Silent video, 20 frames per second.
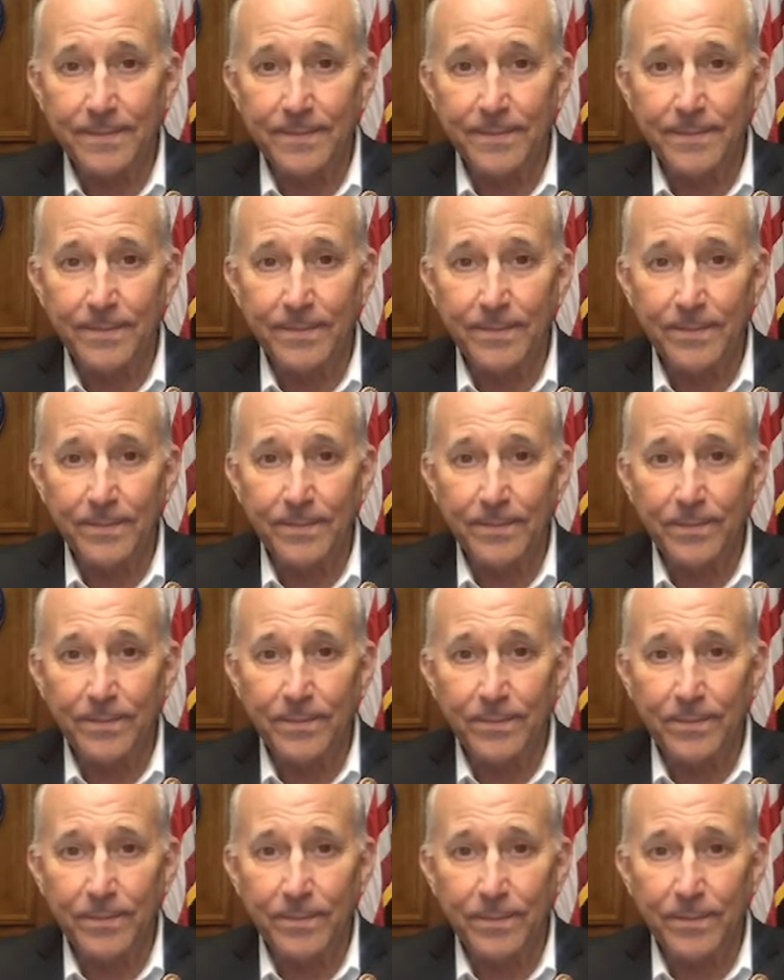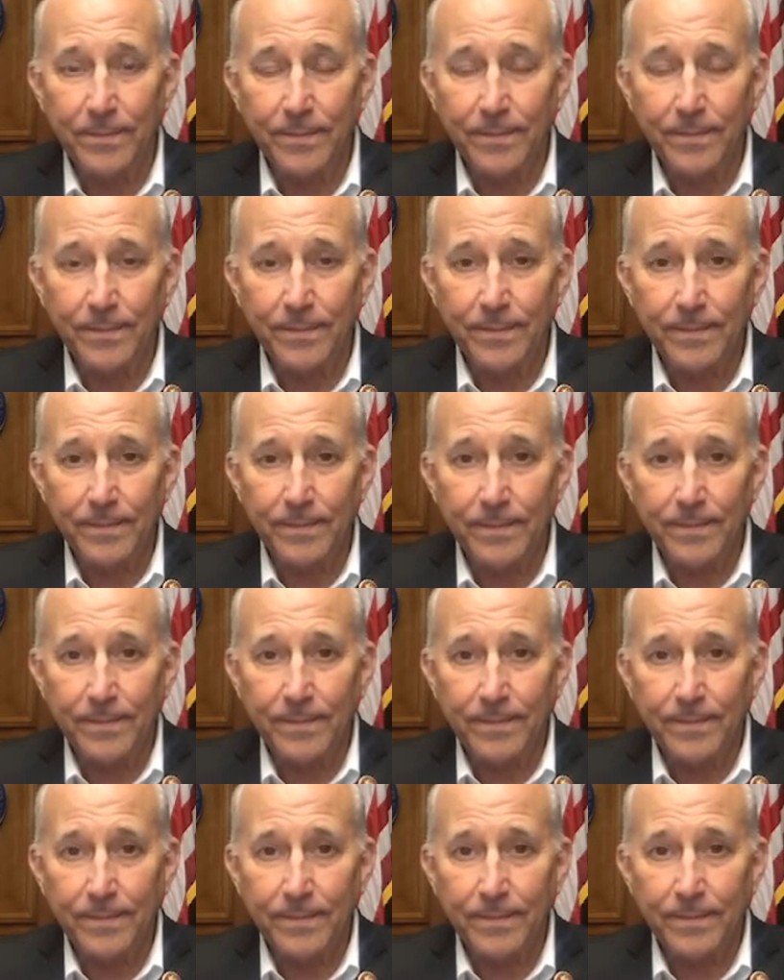
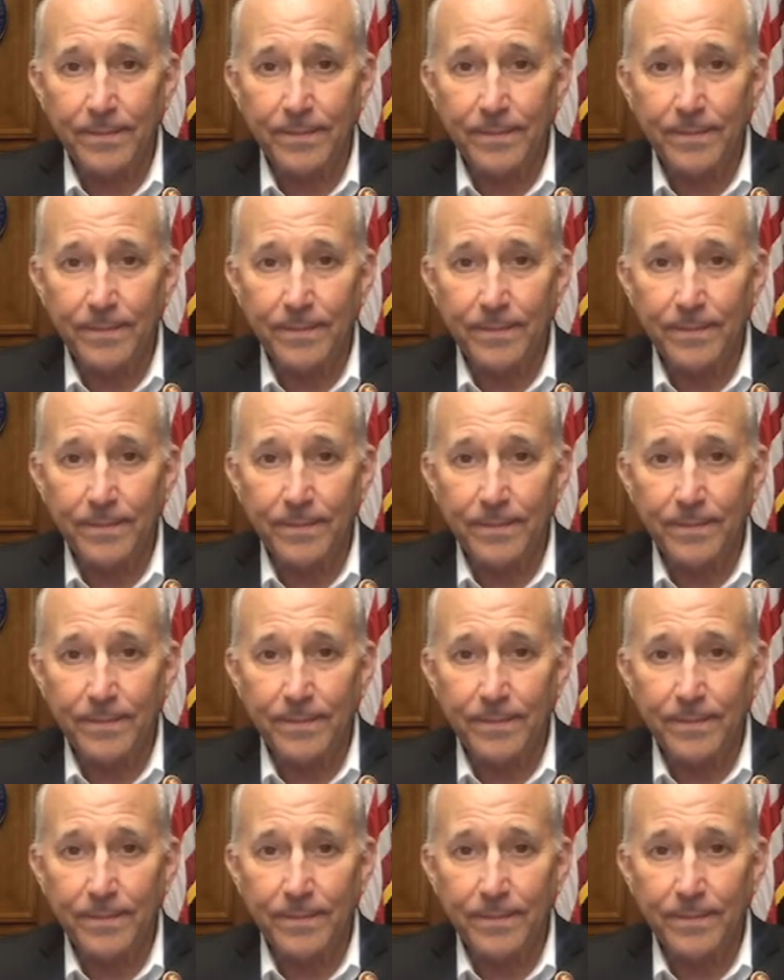The person shown says nothing.